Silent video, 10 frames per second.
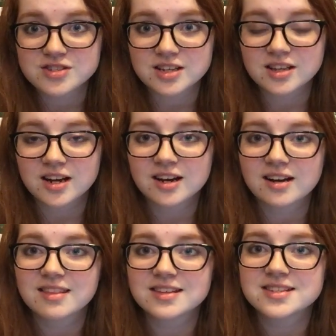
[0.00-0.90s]
C. Clarke.
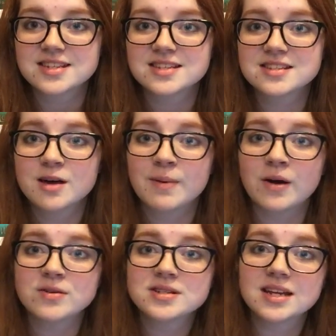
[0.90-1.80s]
This is
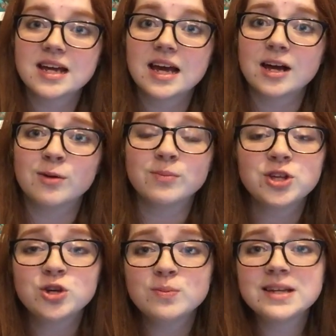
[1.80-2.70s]
about
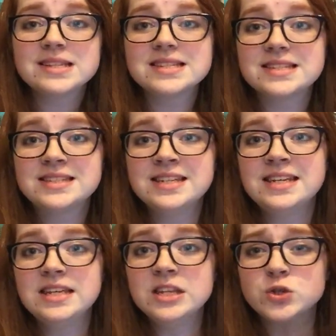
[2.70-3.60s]
humans
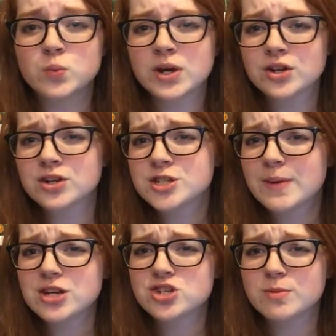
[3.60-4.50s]
see this weird
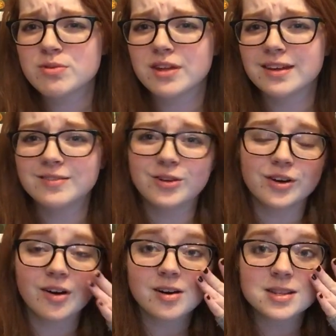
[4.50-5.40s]
spaceship thing
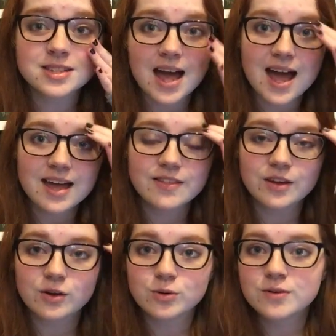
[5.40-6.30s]
floating around in the sky, and they
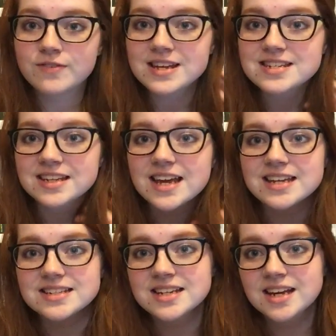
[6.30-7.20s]
go to
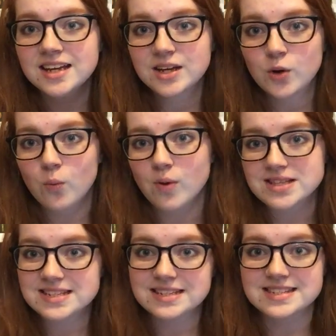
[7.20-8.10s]
investigate
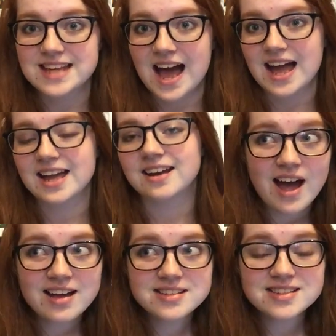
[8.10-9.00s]
what's inside.
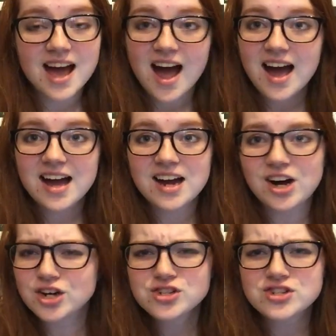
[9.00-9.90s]
As
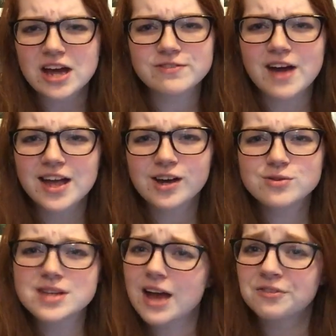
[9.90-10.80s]
hard sci-fi
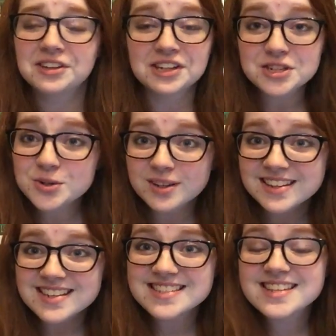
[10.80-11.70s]
goes, I really enjoyed
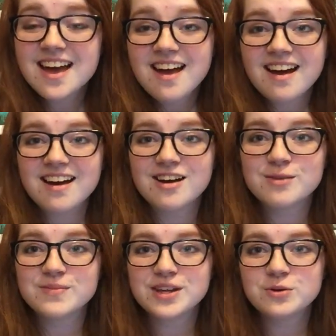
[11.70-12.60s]
this.
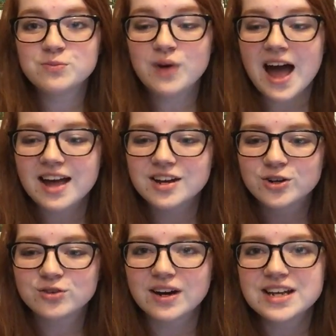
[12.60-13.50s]
It had a
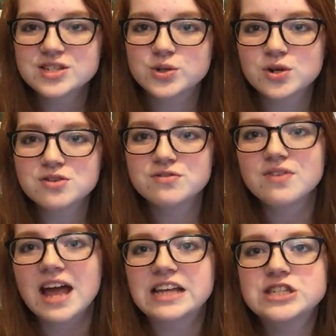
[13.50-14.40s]
great sort of
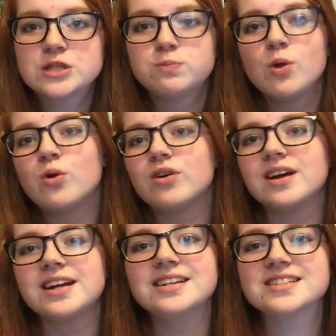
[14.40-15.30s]

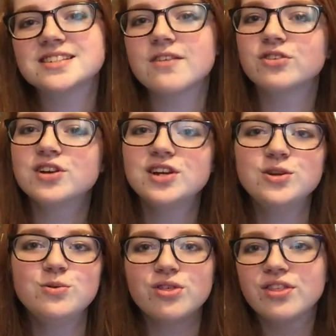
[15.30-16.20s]
exploring, discovering
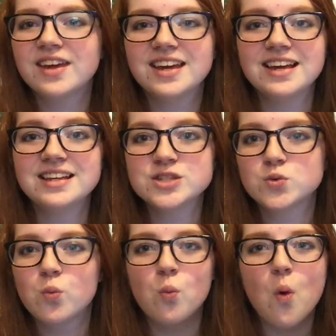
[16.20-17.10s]
new things,
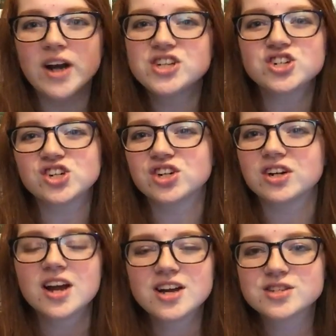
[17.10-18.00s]
wonder
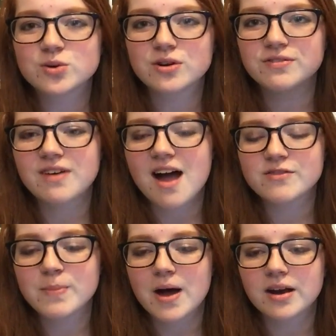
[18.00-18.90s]
sort of vibe
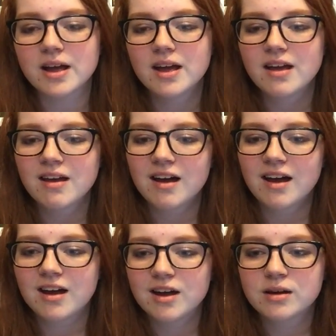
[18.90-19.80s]
about it.
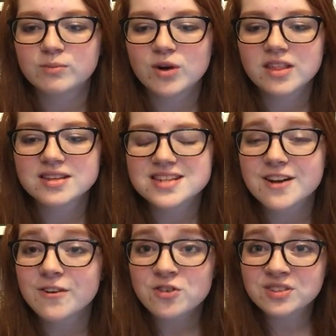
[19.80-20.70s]
One of the things that
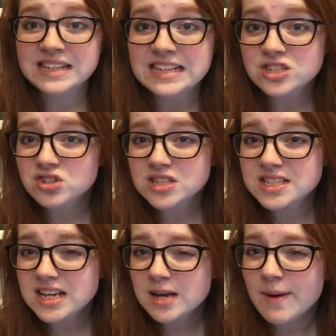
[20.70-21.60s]
I found really
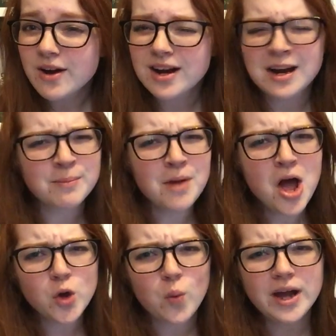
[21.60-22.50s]
interesting about it, and I'm
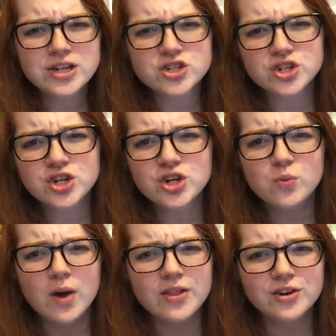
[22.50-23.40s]
not quite
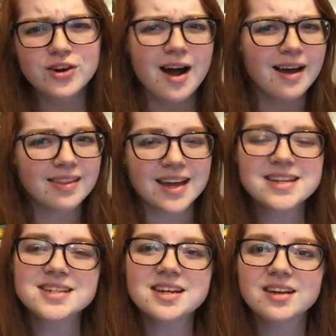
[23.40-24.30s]
sure whether or not I
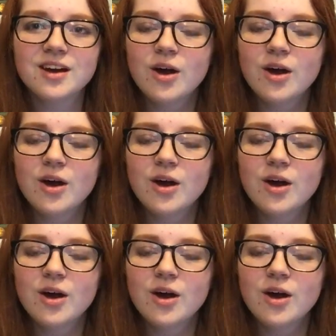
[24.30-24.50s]
liked it,